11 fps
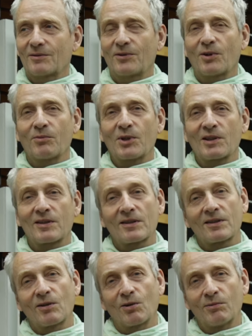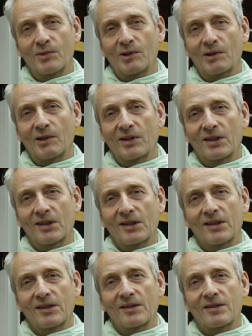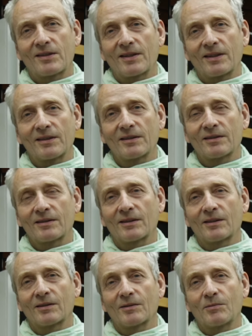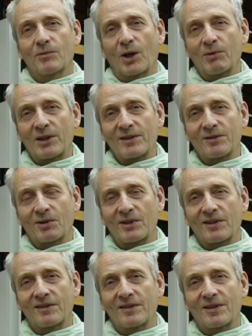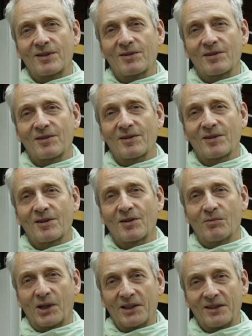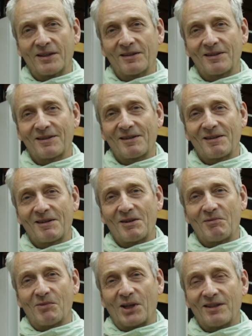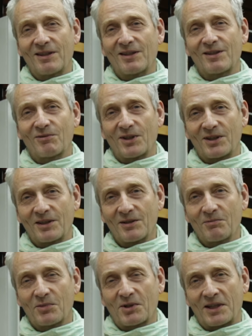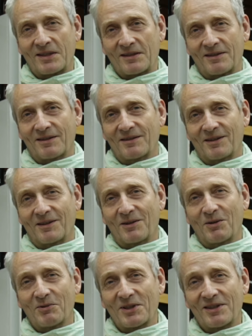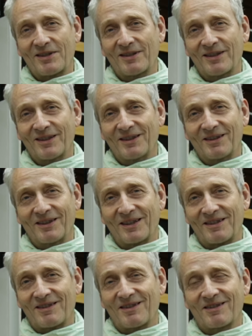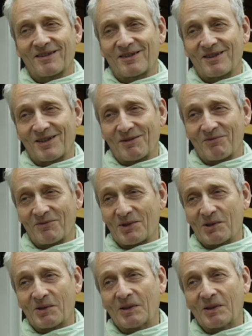for me it is home. Still, Baba is not in his body, but he is very present. I always get some